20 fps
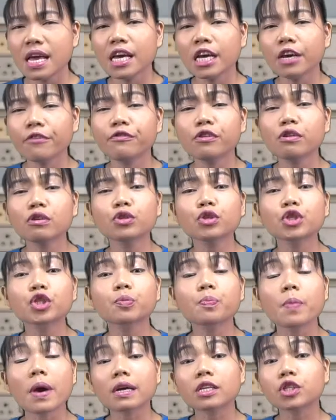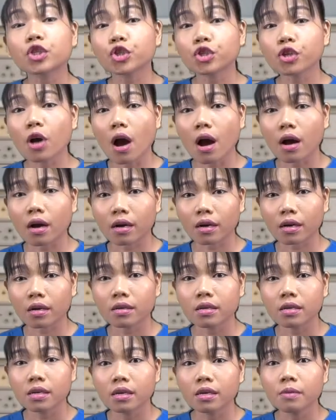If you suspect shock,
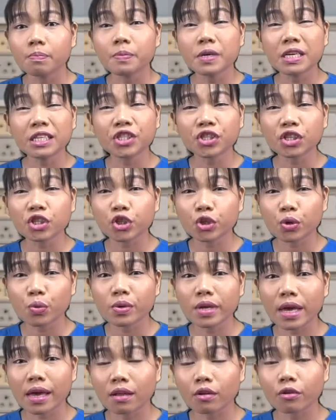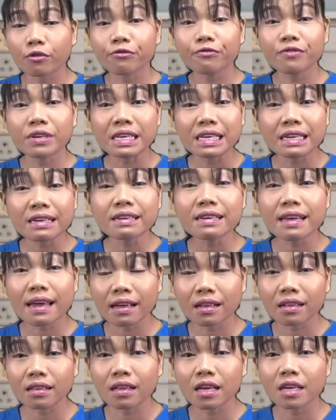pinch a toenail or
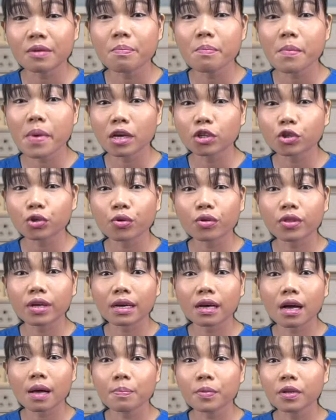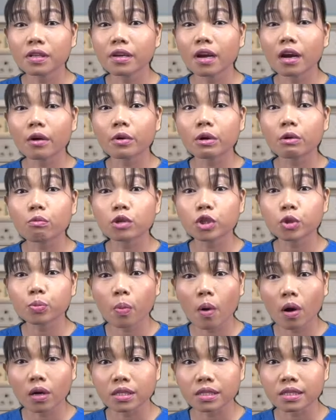fingernail and measure the capillary
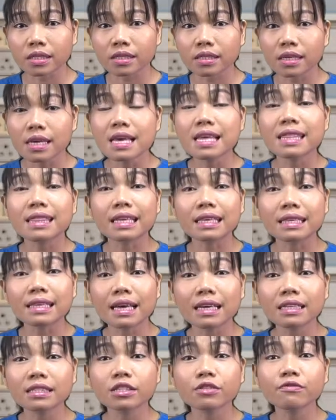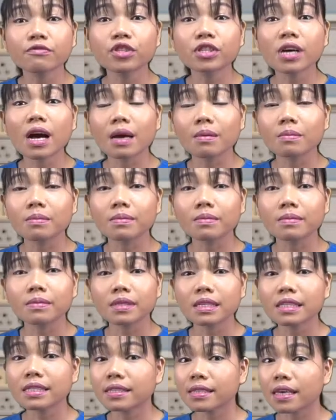response, the length of time
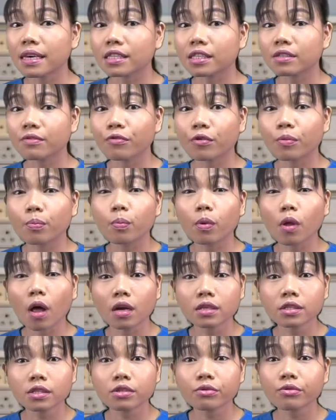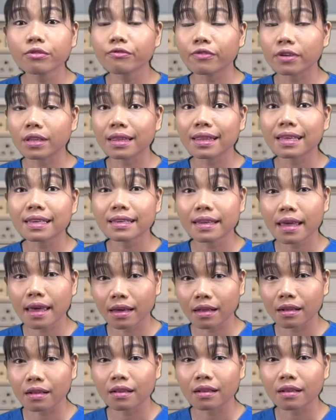it takes for blood to refill that
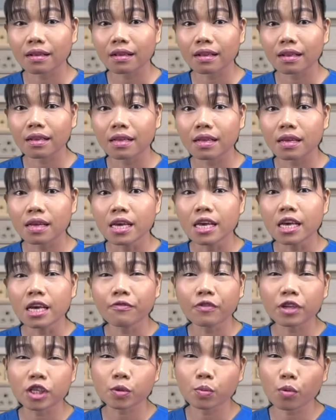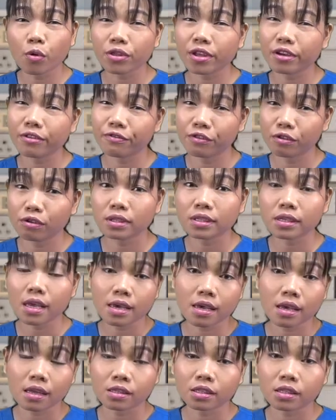nail. If it's more than a few
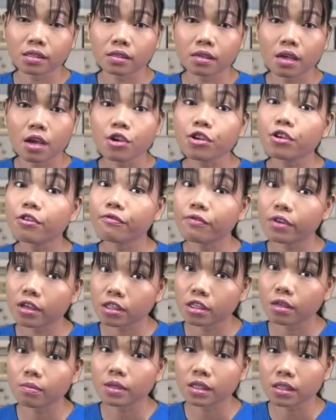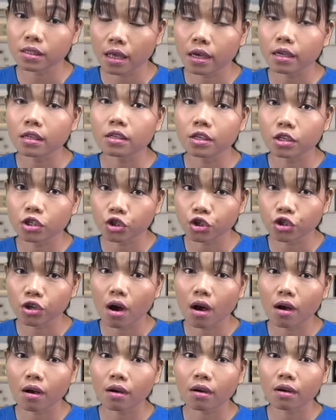seconds, your victim is likely in shock.